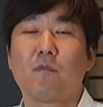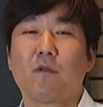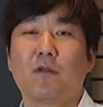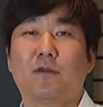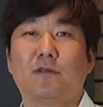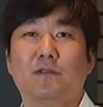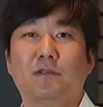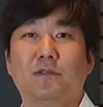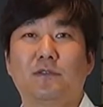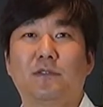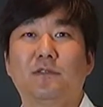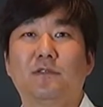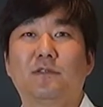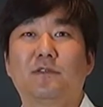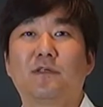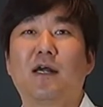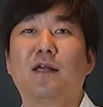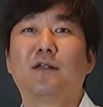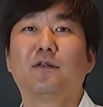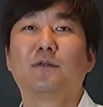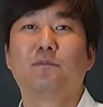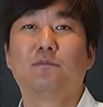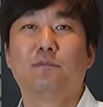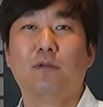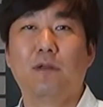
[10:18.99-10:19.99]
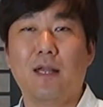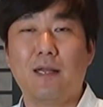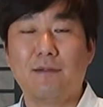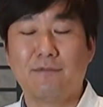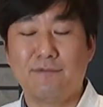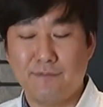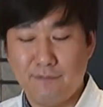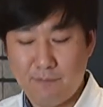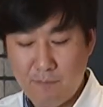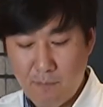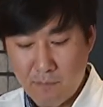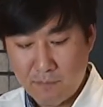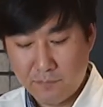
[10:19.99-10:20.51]
she's trying to bluff.
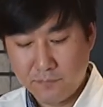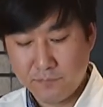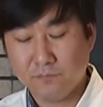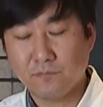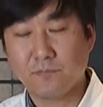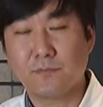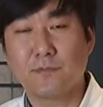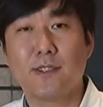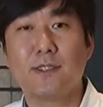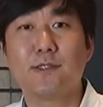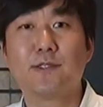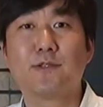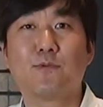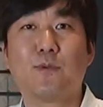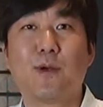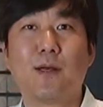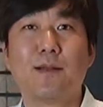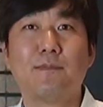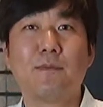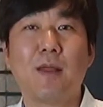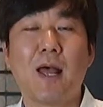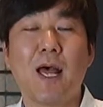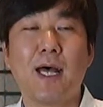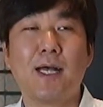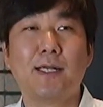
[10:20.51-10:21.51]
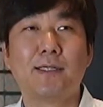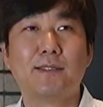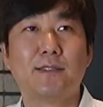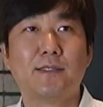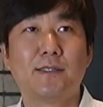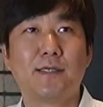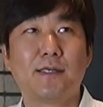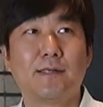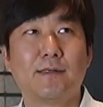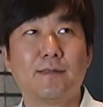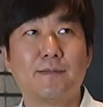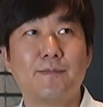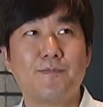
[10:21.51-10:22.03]
This one has
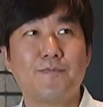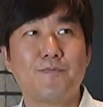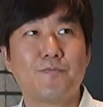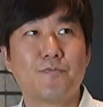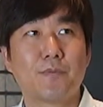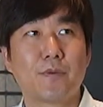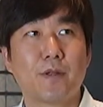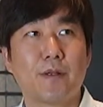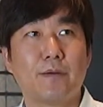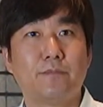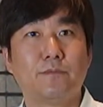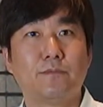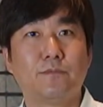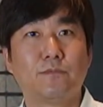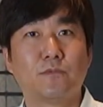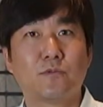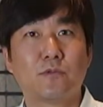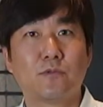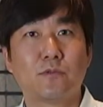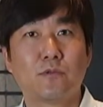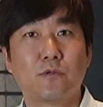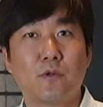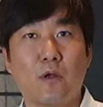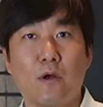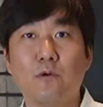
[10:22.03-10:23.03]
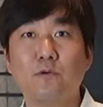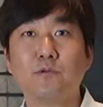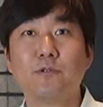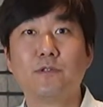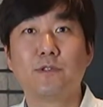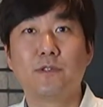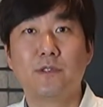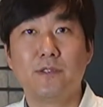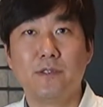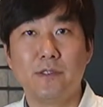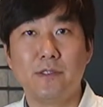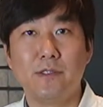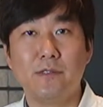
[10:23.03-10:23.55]
a
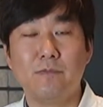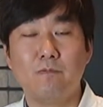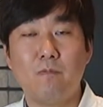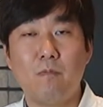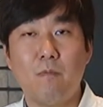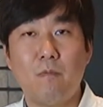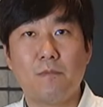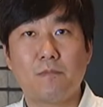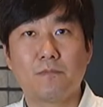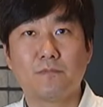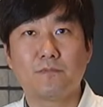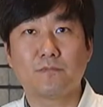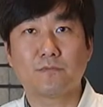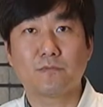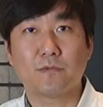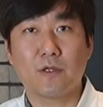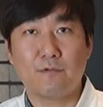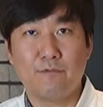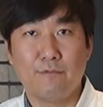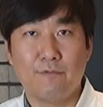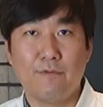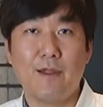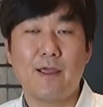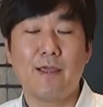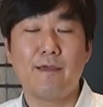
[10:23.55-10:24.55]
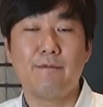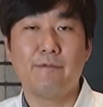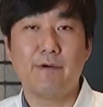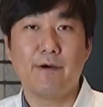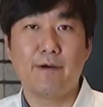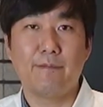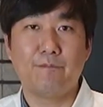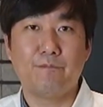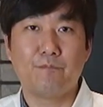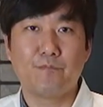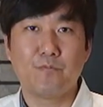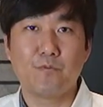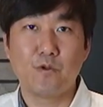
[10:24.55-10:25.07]
toasty flavor,
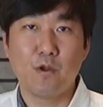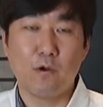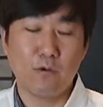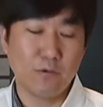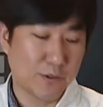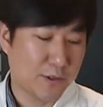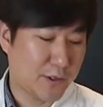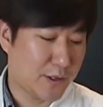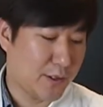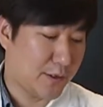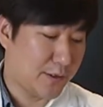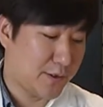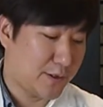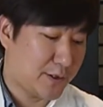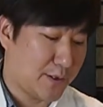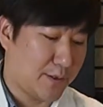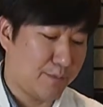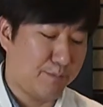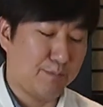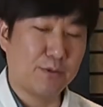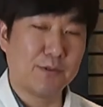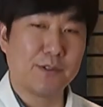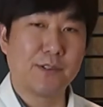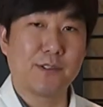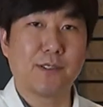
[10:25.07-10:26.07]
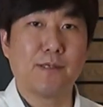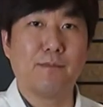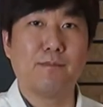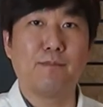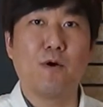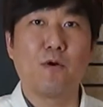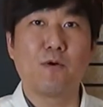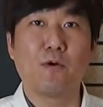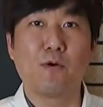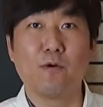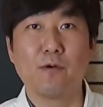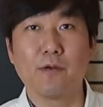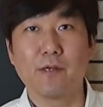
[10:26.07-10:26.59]
though she put some
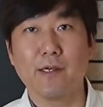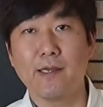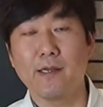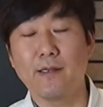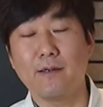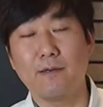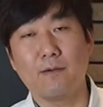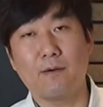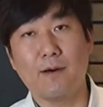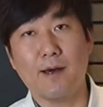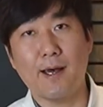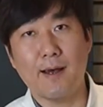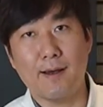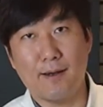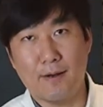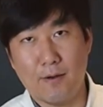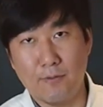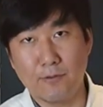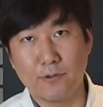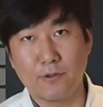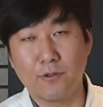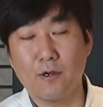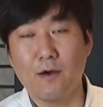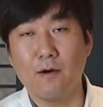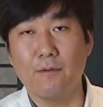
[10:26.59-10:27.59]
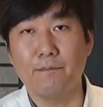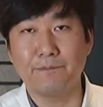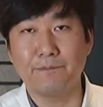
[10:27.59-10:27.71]
okoge on top.